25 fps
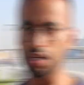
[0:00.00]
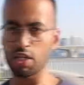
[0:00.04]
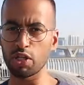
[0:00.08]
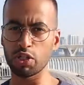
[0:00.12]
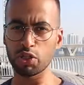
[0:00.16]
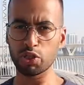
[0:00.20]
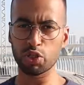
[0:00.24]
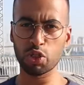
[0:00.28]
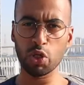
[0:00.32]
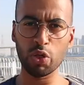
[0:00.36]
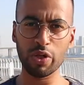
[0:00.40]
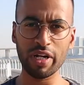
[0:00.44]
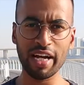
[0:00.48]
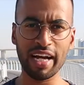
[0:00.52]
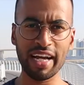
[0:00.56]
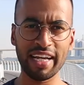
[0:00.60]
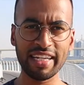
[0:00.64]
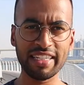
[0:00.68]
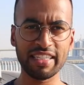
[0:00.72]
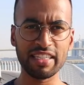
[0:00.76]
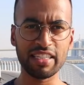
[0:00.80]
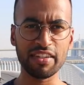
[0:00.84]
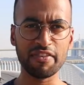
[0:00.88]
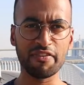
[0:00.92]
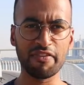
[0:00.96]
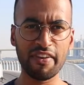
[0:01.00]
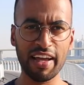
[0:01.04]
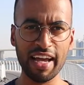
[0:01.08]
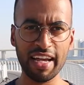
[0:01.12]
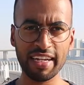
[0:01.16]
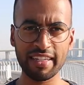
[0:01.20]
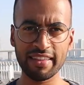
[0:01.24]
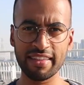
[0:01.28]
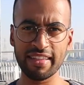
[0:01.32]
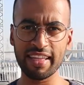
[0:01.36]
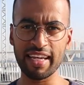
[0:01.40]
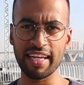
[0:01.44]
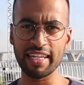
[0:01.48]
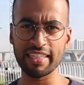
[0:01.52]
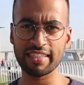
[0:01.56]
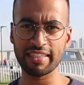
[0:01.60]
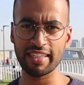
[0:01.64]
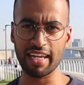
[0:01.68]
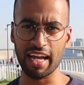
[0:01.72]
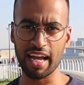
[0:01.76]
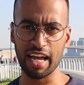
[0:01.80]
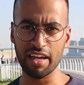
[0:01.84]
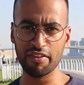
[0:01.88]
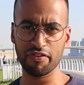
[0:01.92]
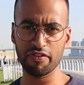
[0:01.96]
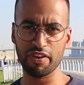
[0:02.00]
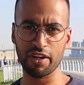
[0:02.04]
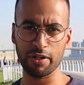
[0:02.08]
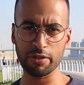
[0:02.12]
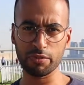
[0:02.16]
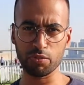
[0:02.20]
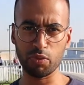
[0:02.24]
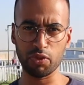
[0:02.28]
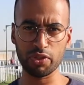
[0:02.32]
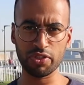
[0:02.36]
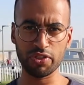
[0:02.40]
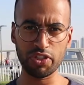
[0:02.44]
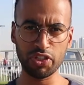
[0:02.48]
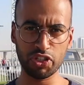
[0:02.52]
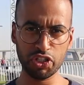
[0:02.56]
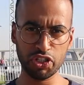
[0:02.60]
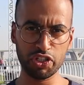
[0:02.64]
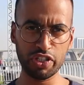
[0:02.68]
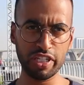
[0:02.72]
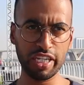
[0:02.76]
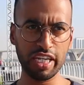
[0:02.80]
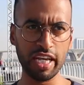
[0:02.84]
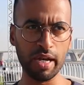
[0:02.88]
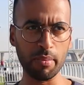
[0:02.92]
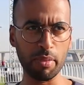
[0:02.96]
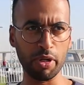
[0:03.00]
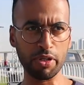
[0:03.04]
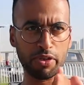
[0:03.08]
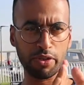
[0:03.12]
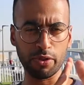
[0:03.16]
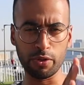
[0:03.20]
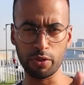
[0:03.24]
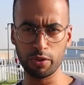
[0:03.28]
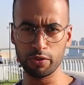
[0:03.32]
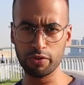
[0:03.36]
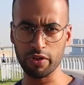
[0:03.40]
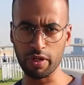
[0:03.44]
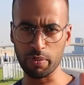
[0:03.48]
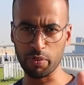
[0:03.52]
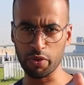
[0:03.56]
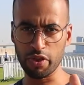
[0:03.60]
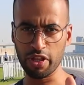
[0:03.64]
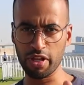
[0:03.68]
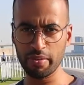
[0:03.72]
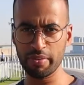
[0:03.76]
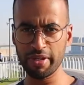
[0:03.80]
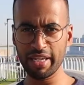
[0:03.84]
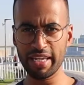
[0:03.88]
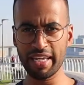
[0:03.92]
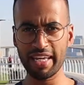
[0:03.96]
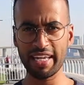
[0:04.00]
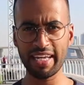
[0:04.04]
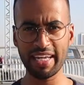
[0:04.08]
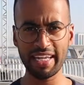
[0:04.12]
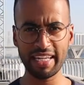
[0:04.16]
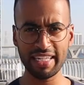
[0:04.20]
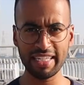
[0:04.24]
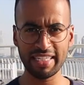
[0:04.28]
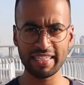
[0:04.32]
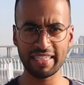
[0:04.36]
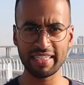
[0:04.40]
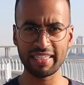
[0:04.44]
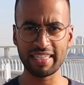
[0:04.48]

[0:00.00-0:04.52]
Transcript: So guys, the fact that I found most interesting about the Louvre Abu Dhabi is